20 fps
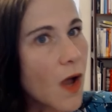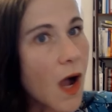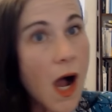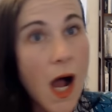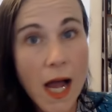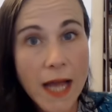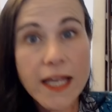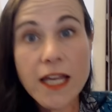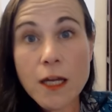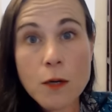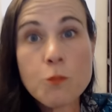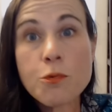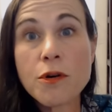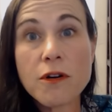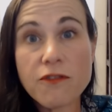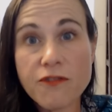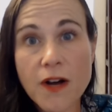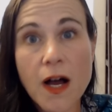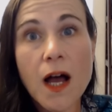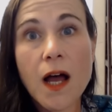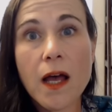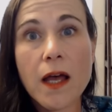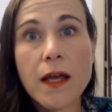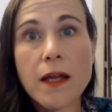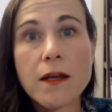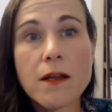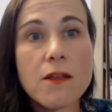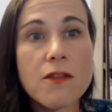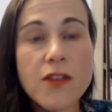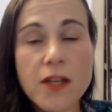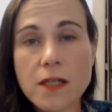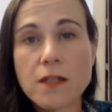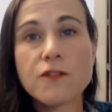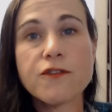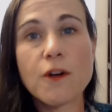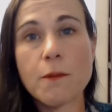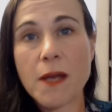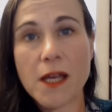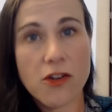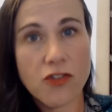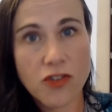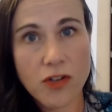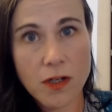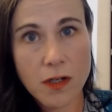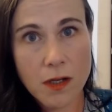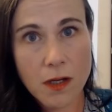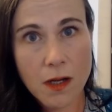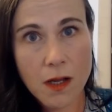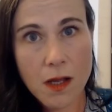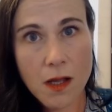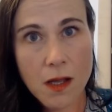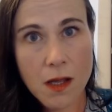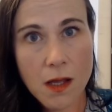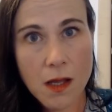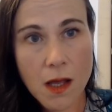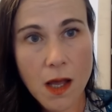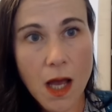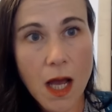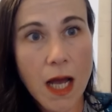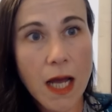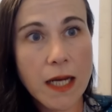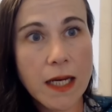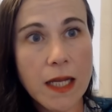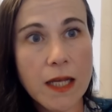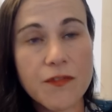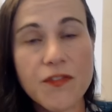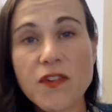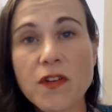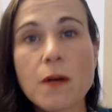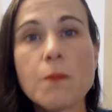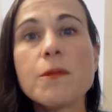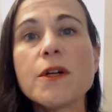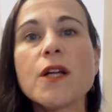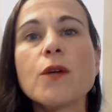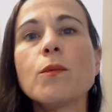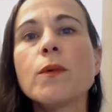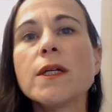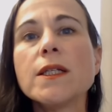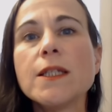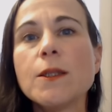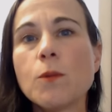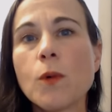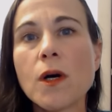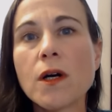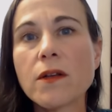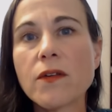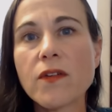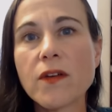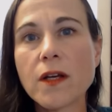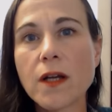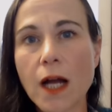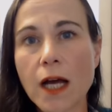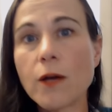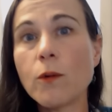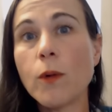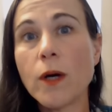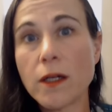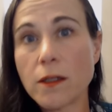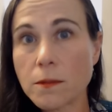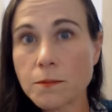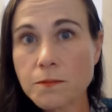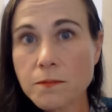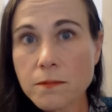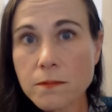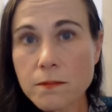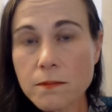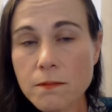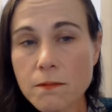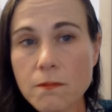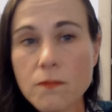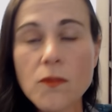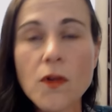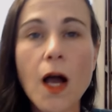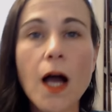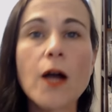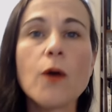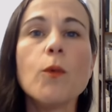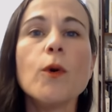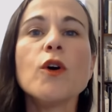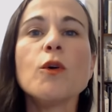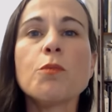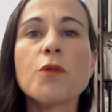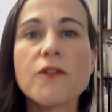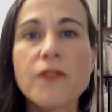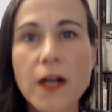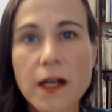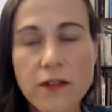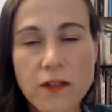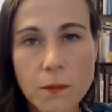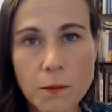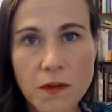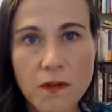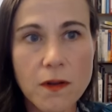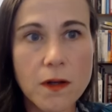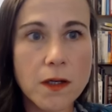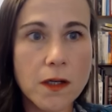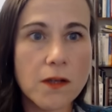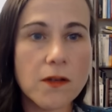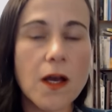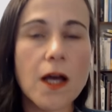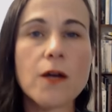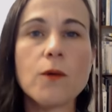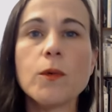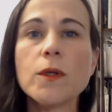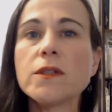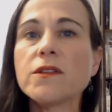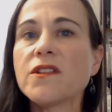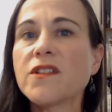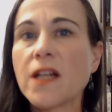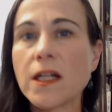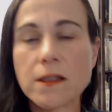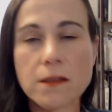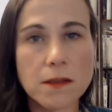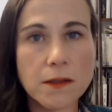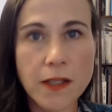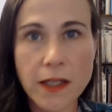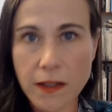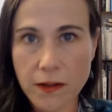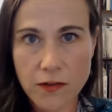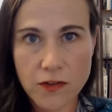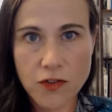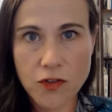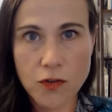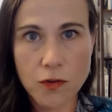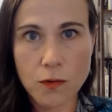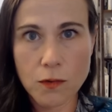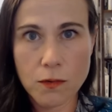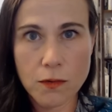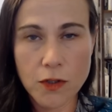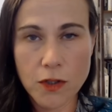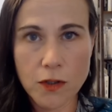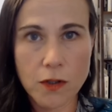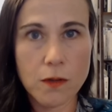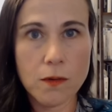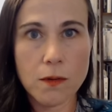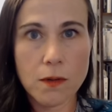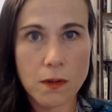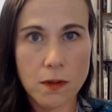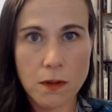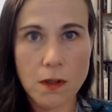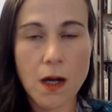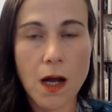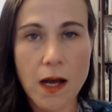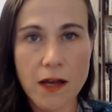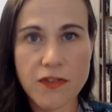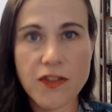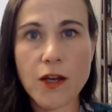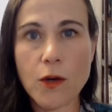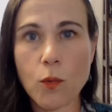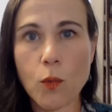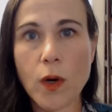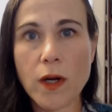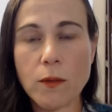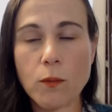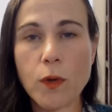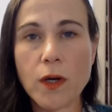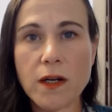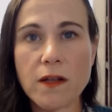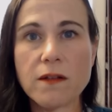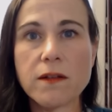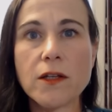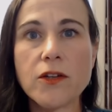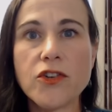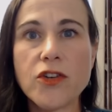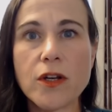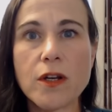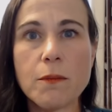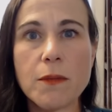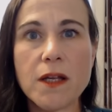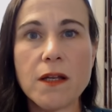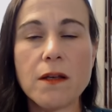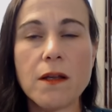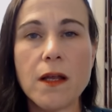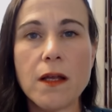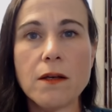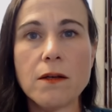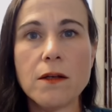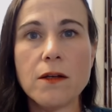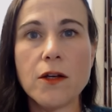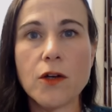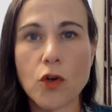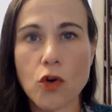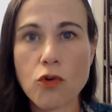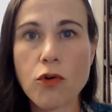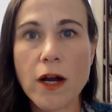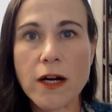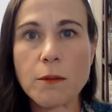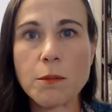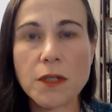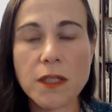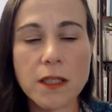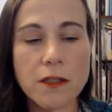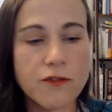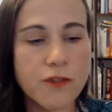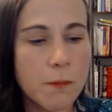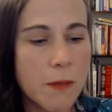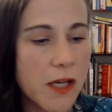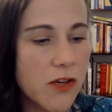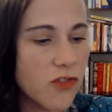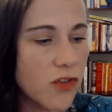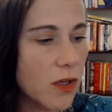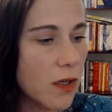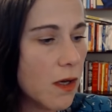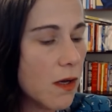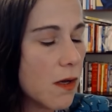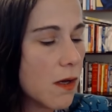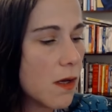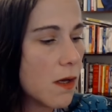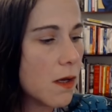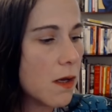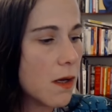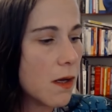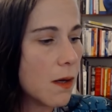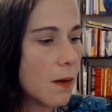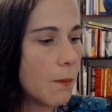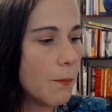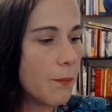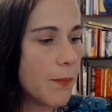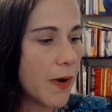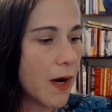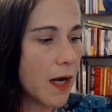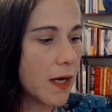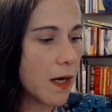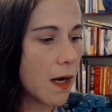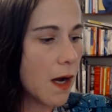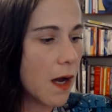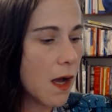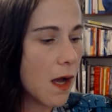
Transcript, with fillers: I can provide the information. And if somebody really wants it, I will. I will provide some studies. I will send links to, you know, I think what, what is legitimate, in, you know, credible information. But